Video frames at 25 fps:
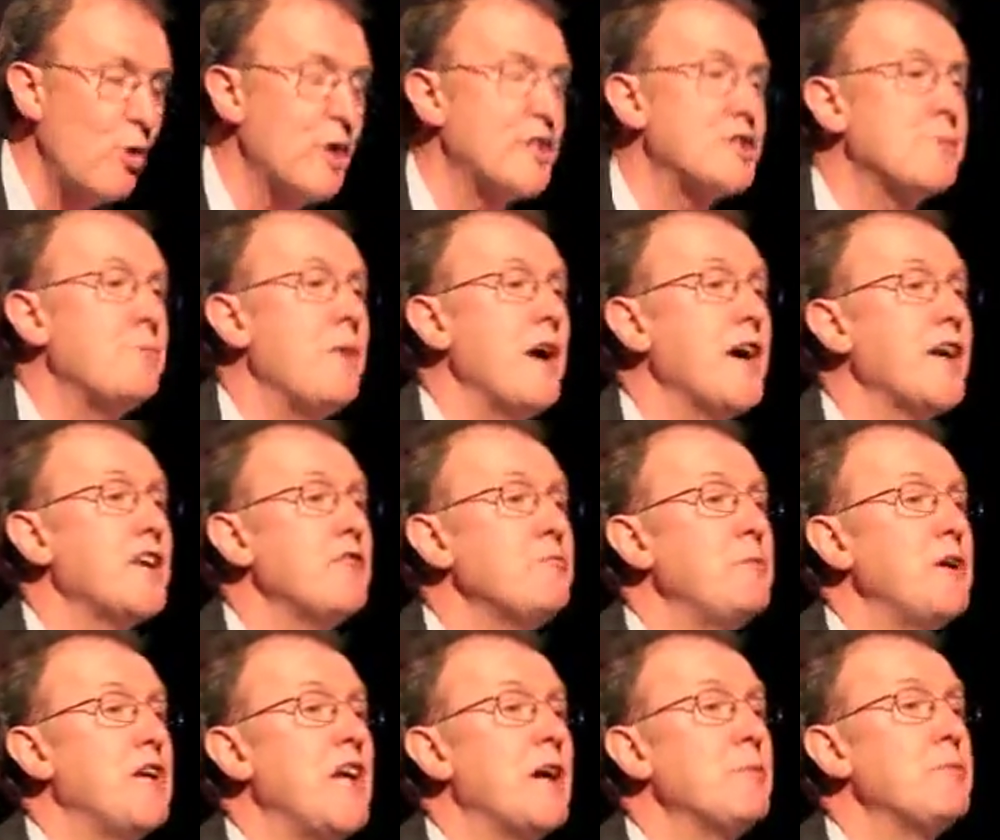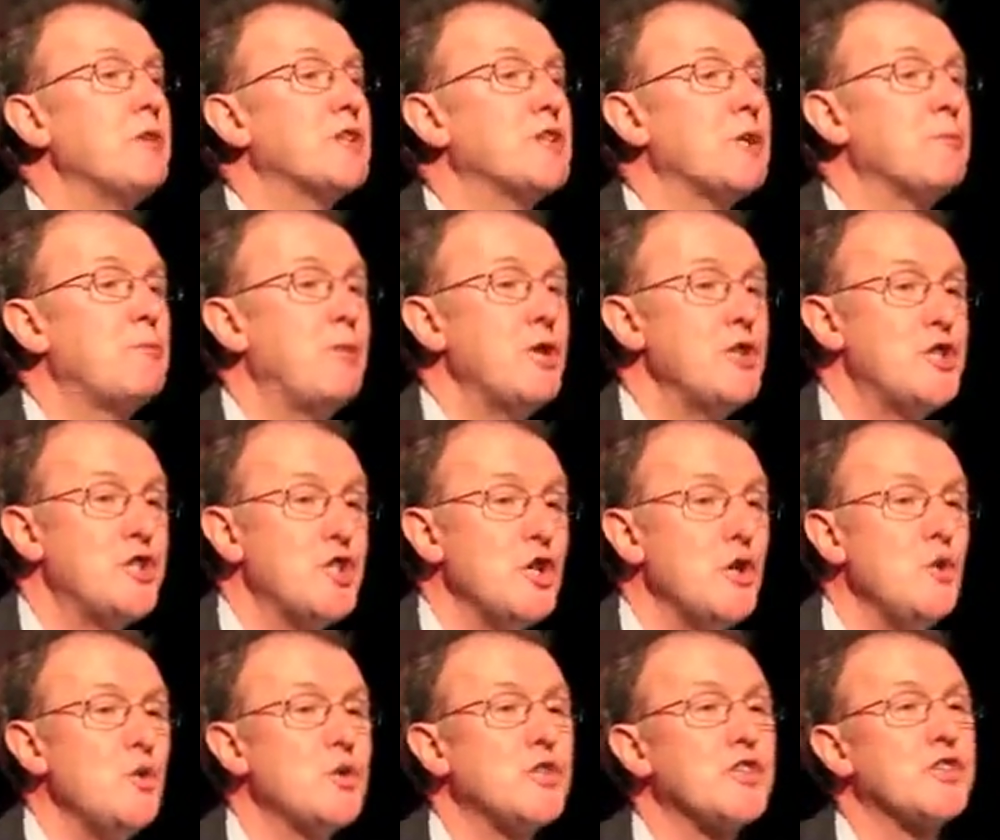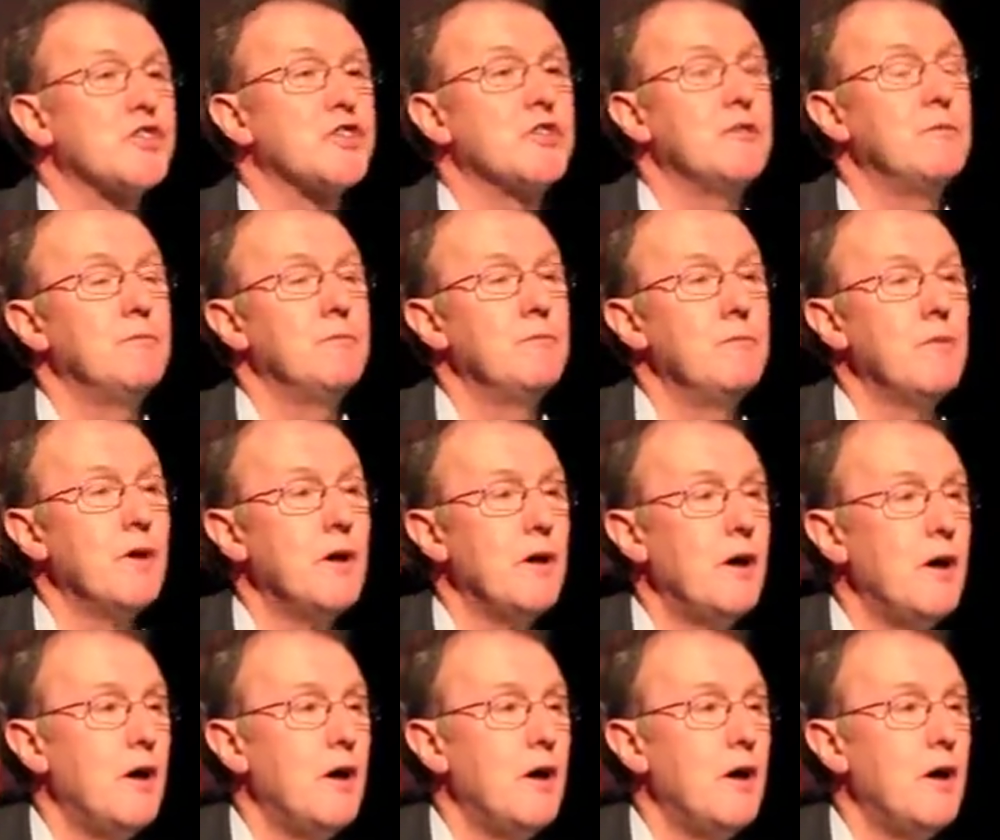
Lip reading: which might have been able to produce